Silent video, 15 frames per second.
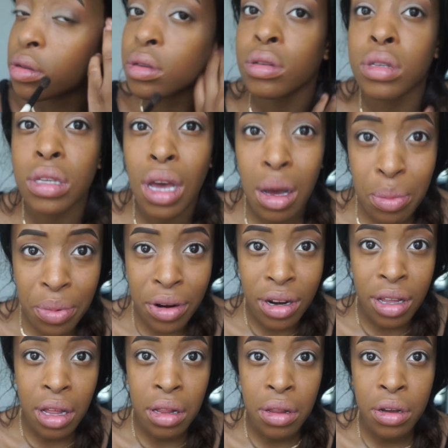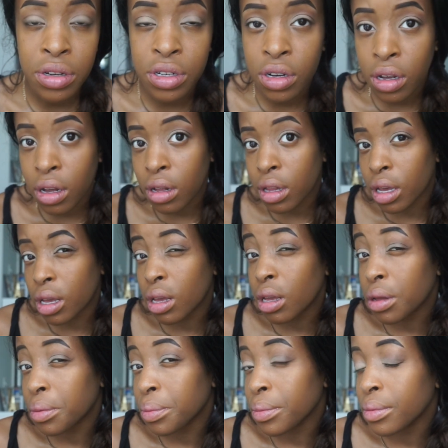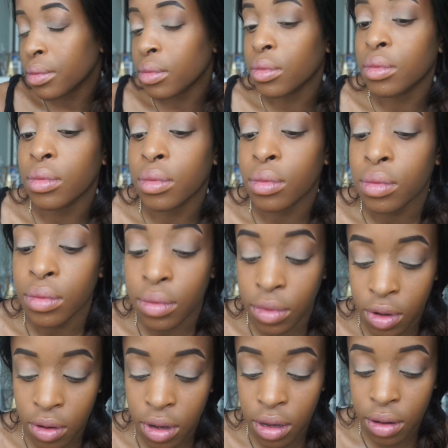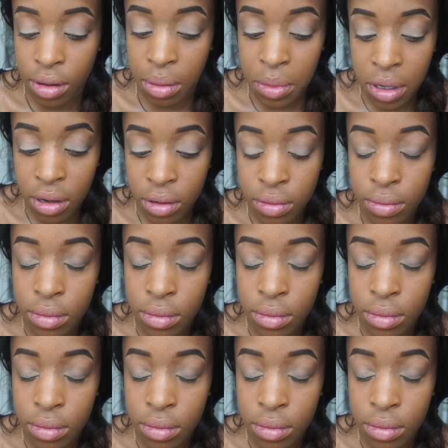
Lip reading: See how pretty that looks, y'all? Like, okay, I